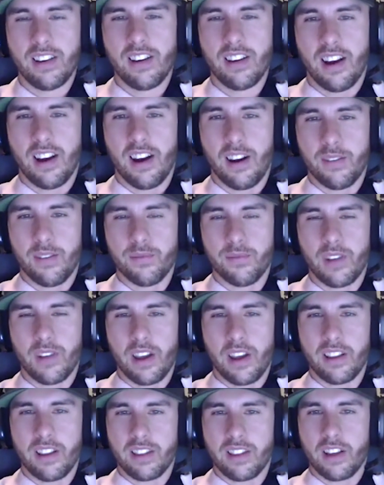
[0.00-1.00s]
Um,
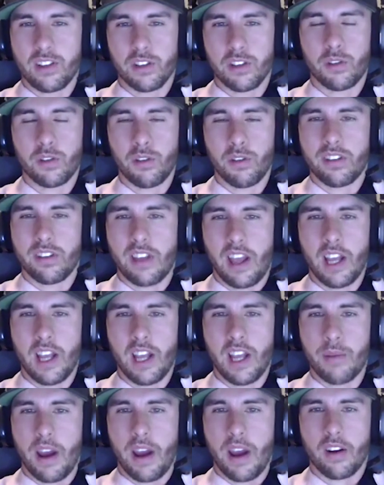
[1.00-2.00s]
I think they just threw the
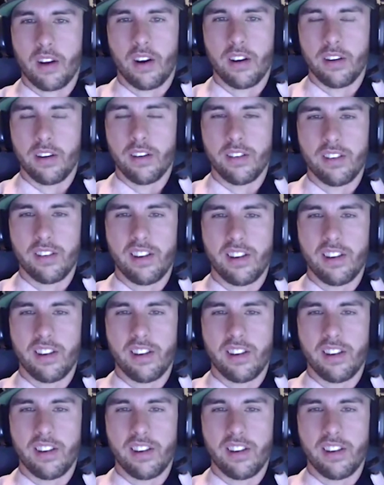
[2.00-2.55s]
tank back on and,